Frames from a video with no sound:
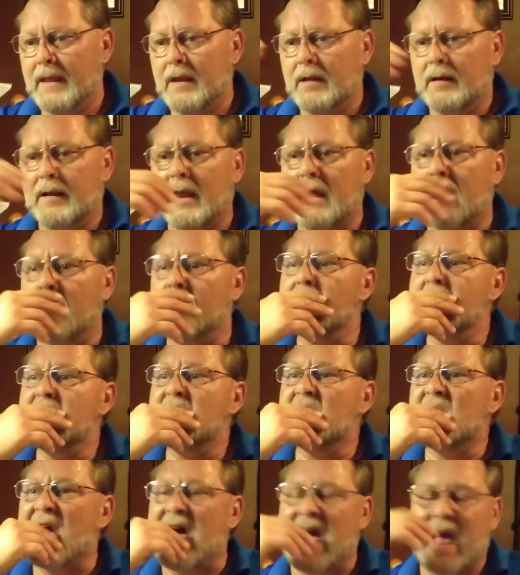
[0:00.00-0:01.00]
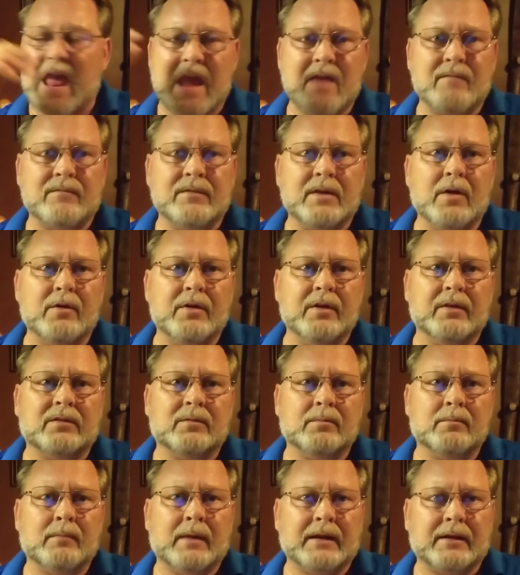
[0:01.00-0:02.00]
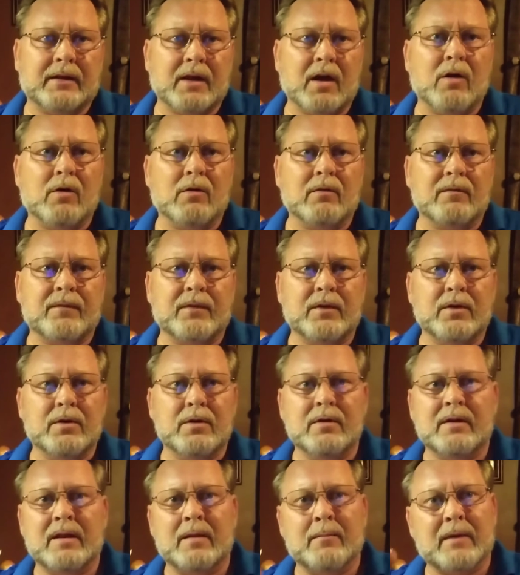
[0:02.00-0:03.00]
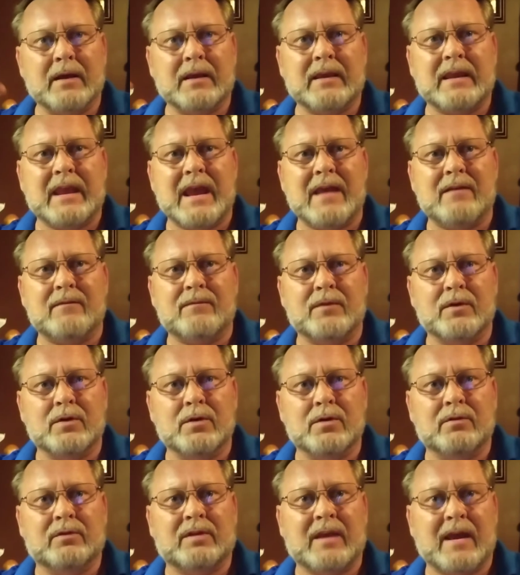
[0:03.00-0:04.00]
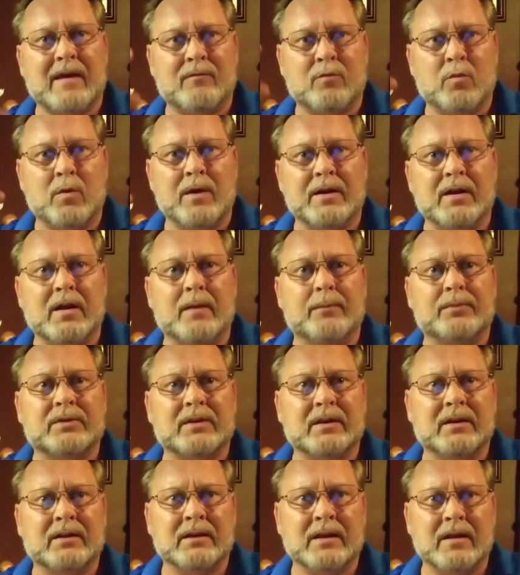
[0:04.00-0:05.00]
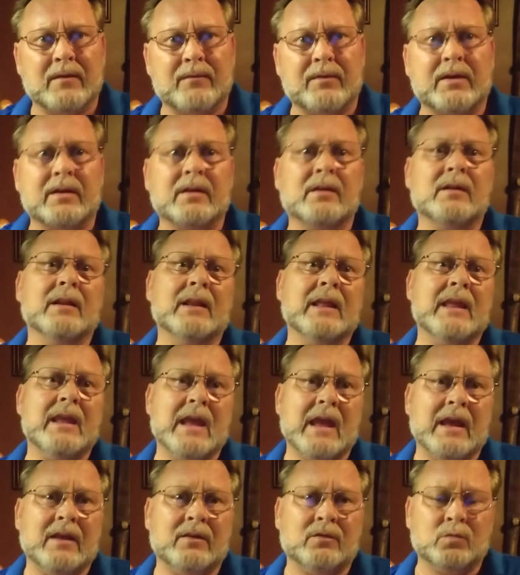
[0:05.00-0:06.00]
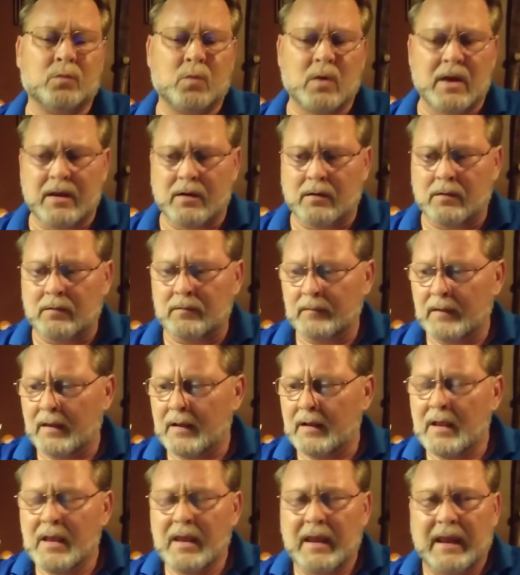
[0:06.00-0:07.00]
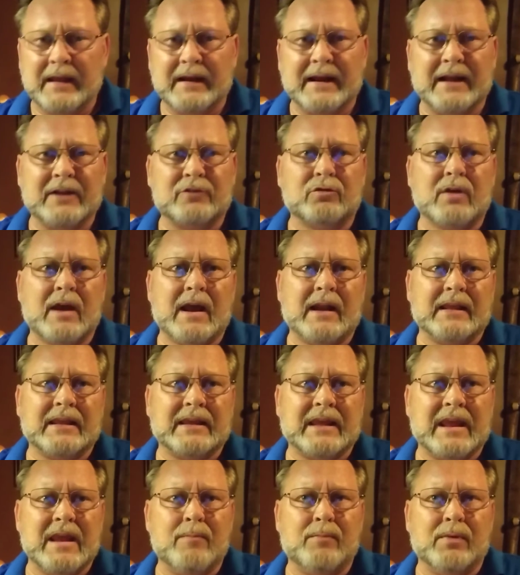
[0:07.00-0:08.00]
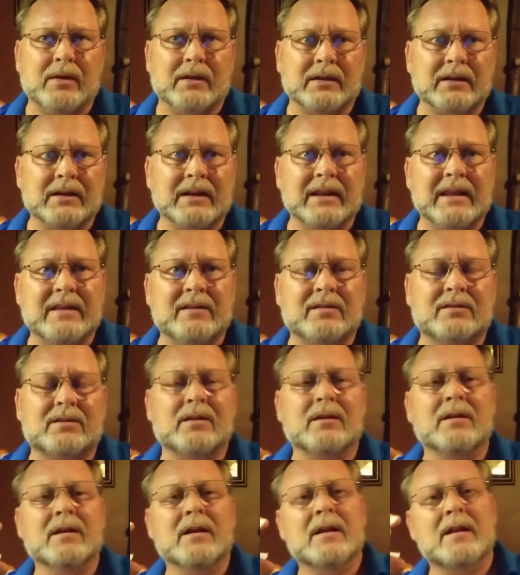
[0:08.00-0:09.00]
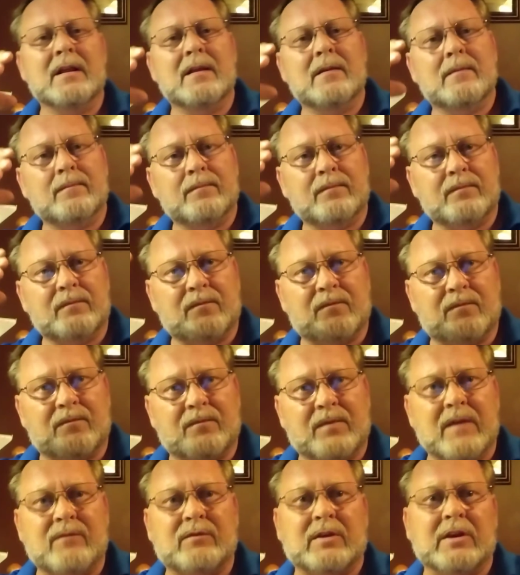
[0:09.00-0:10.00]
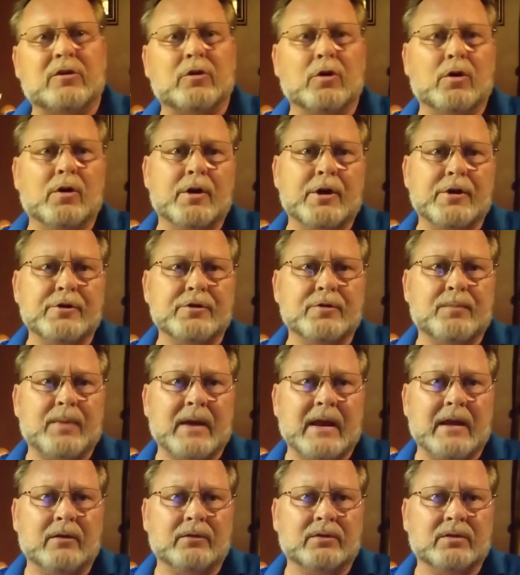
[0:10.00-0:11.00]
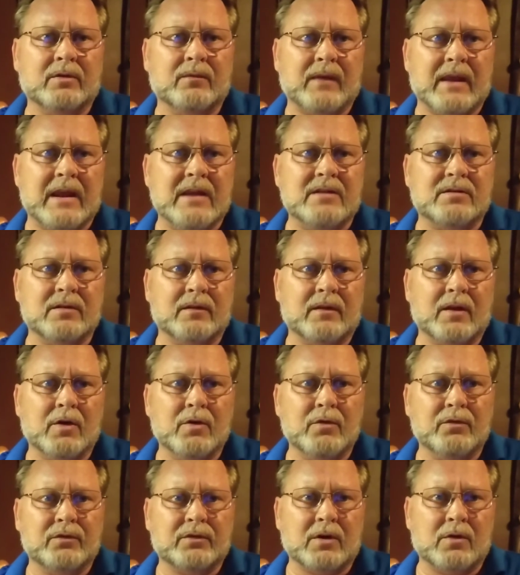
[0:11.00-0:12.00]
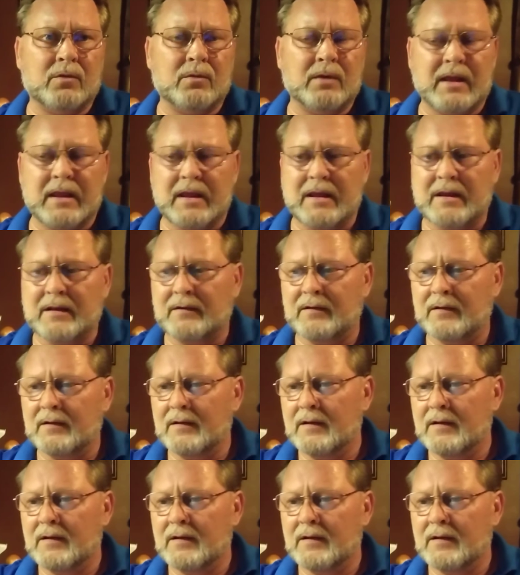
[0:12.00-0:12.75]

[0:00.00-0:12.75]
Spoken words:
Now, I have noticed my dog food and my cat foods have went up significantly as well, and I try to keep at least 50 to 100 pounds of each of those on hand.